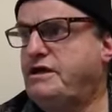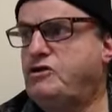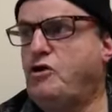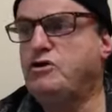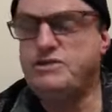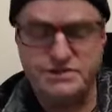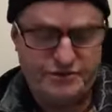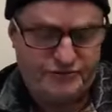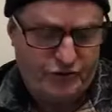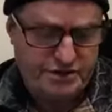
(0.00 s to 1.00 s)
God does
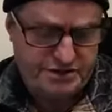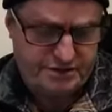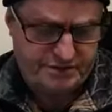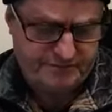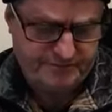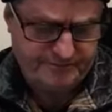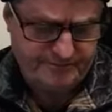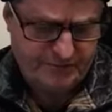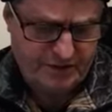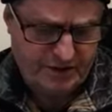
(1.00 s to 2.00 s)
the fighting.
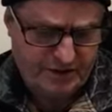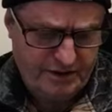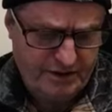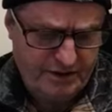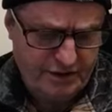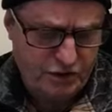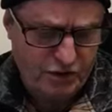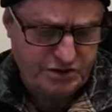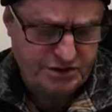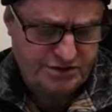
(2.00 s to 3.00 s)

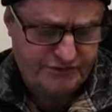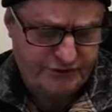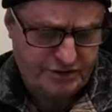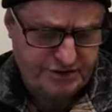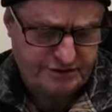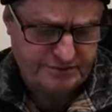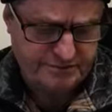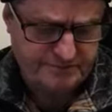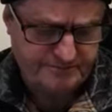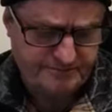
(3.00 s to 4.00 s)
God does the fighting.
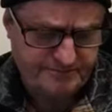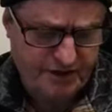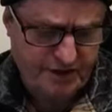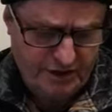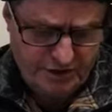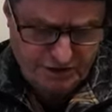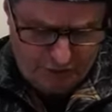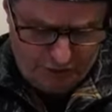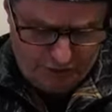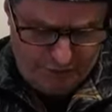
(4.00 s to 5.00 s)
So
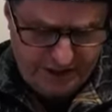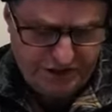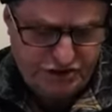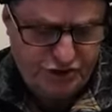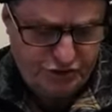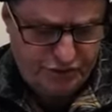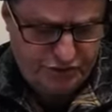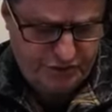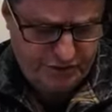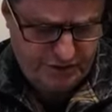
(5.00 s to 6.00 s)
on page
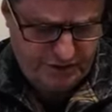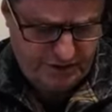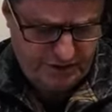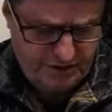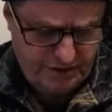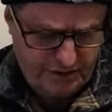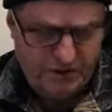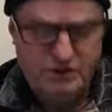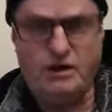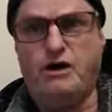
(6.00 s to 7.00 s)
two,
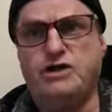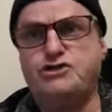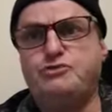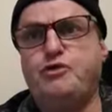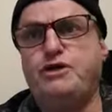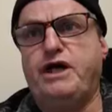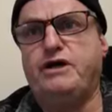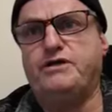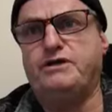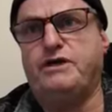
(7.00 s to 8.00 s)
uh, I should point
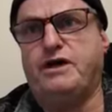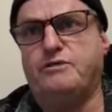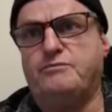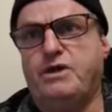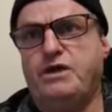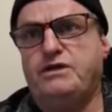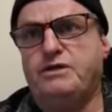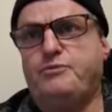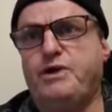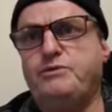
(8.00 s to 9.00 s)
out that um,
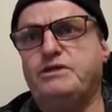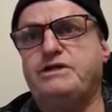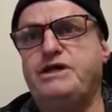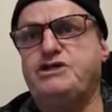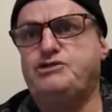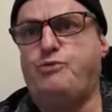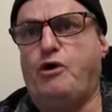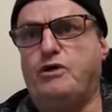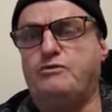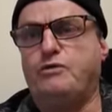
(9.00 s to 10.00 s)
the people in
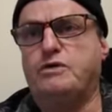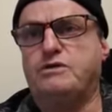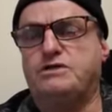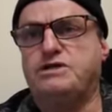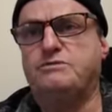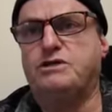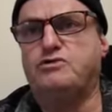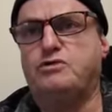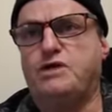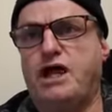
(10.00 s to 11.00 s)
bond were something
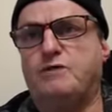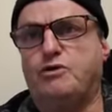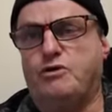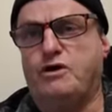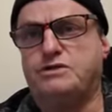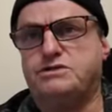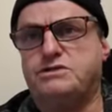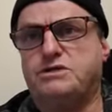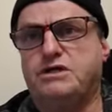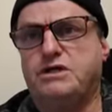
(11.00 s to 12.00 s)
called Amorites.